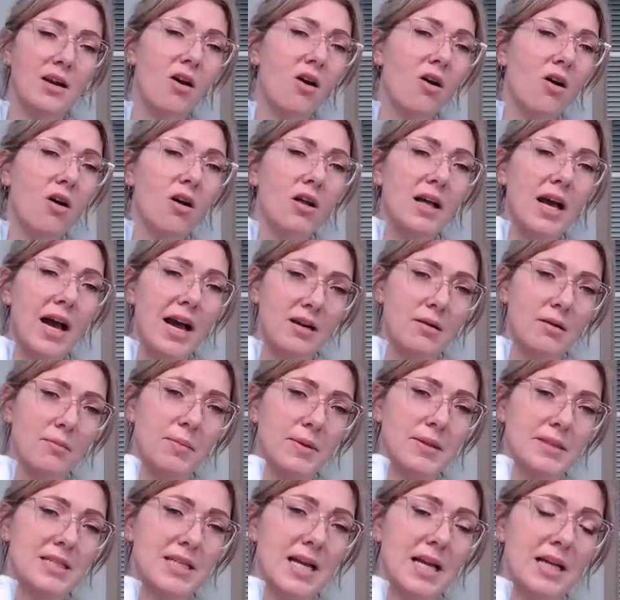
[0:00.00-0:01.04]
They're all kind of
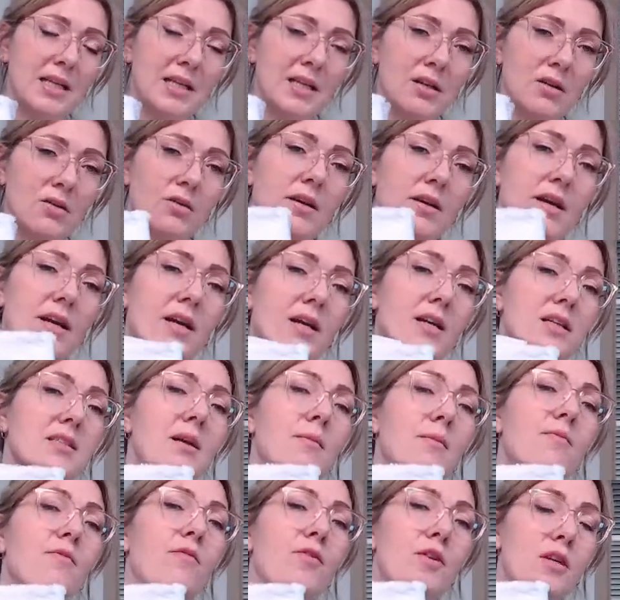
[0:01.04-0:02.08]
pastelly looking
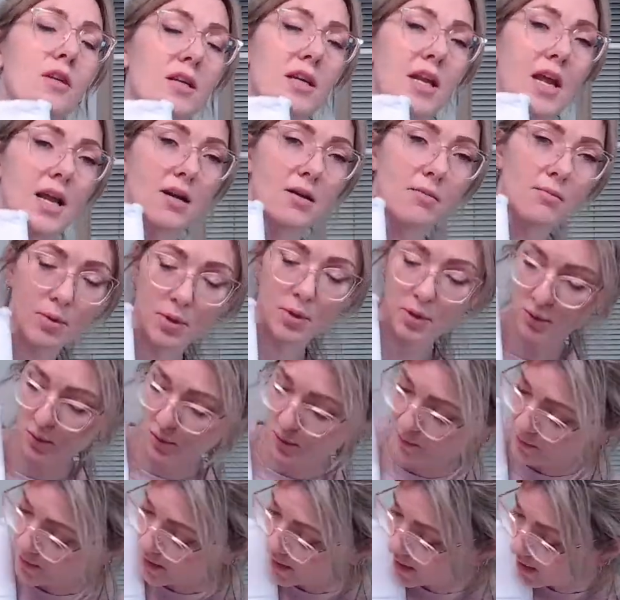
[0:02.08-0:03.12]
except for the denim
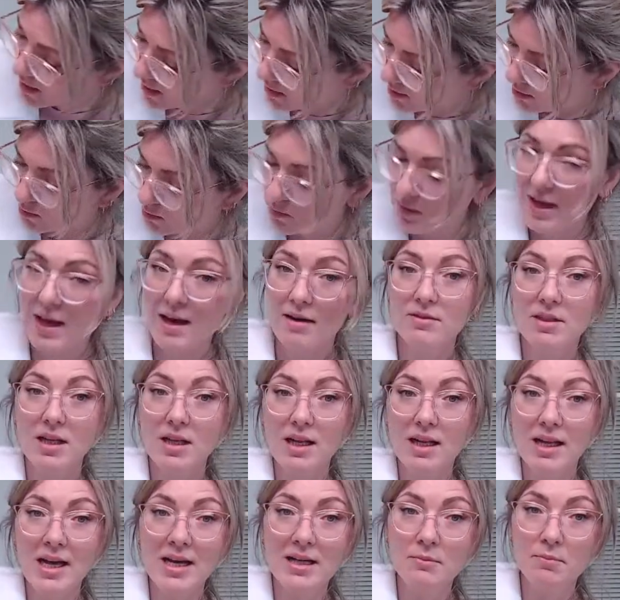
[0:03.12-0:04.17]
blue. So we have the
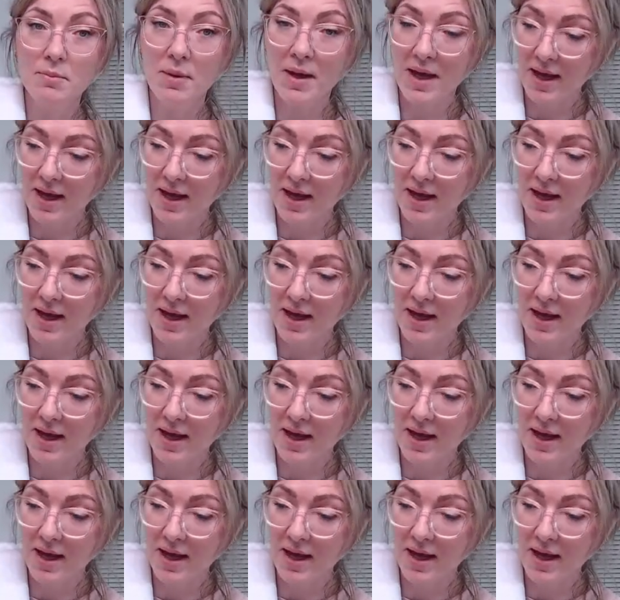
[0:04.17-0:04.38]
light